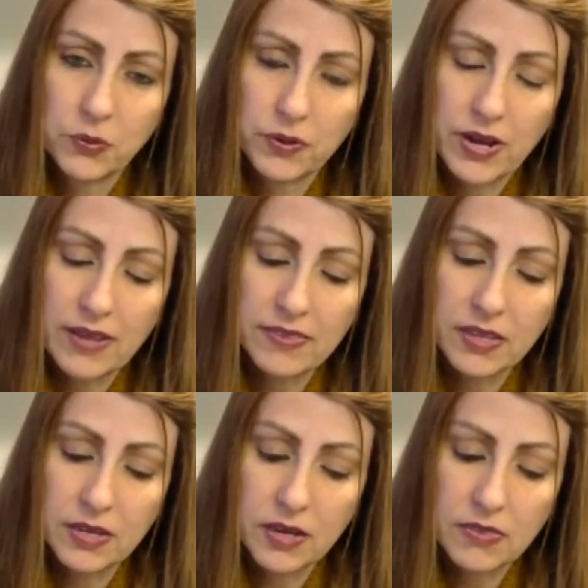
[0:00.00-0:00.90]
So what I
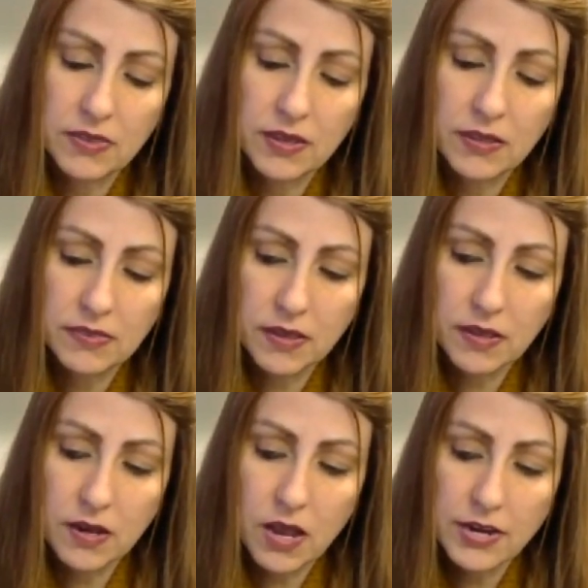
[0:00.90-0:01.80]
think that
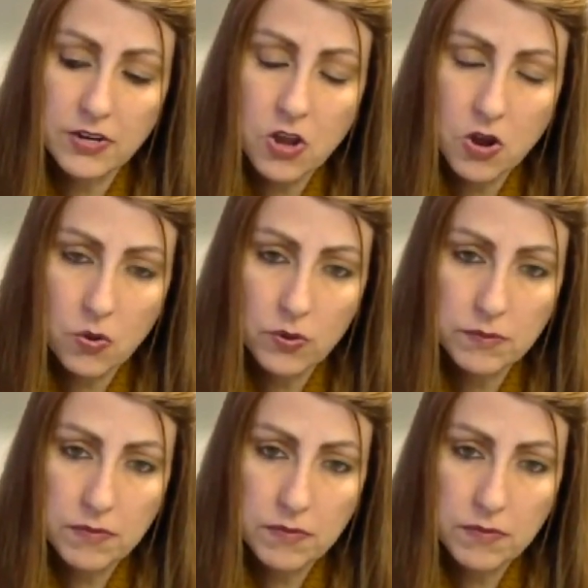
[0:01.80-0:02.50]
I know